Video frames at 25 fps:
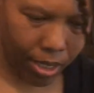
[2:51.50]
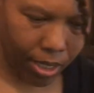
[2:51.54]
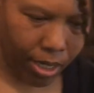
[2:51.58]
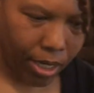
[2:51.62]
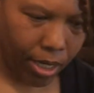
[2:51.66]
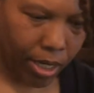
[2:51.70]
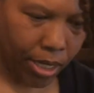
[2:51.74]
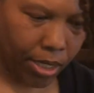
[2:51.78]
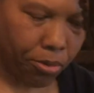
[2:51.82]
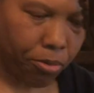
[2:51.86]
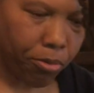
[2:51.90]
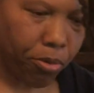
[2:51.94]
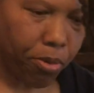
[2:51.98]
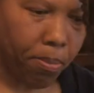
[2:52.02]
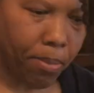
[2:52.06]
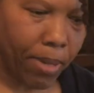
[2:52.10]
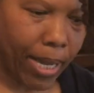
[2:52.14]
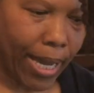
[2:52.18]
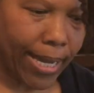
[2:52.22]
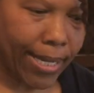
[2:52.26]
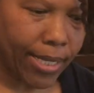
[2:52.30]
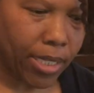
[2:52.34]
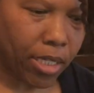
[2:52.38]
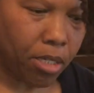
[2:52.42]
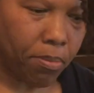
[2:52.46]
It
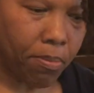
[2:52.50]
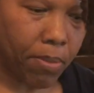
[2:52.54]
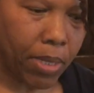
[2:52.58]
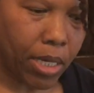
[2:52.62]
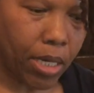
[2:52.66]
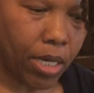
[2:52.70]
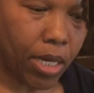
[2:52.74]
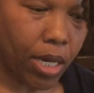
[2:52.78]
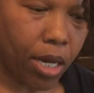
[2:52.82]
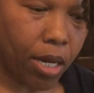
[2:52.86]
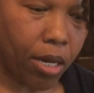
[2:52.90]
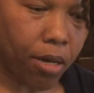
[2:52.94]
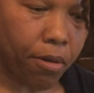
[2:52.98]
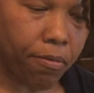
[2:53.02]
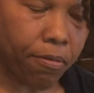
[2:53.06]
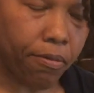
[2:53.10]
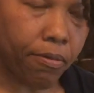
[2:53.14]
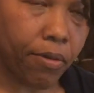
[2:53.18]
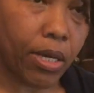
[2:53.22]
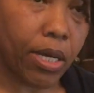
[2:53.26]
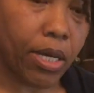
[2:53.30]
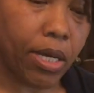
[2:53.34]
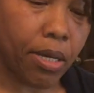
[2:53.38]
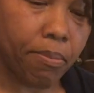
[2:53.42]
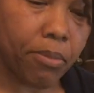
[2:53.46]
reminds me of
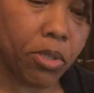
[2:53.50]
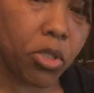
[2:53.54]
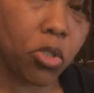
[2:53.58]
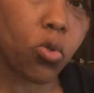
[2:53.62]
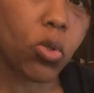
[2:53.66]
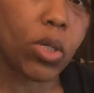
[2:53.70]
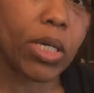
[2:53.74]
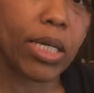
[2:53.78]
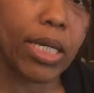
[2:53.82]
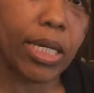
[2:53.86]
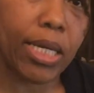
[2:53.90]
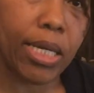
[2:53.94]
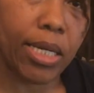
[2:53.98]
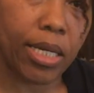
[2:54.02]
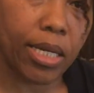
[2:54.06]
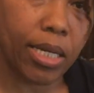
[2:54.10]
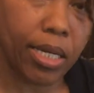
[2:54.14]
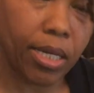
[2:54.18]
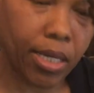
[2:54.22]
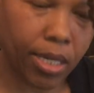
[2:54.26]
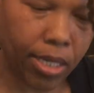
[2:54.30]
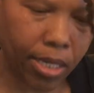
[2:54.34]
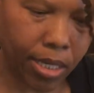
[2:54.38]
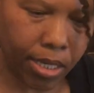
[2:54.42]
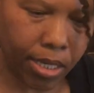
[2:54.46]
zucchini.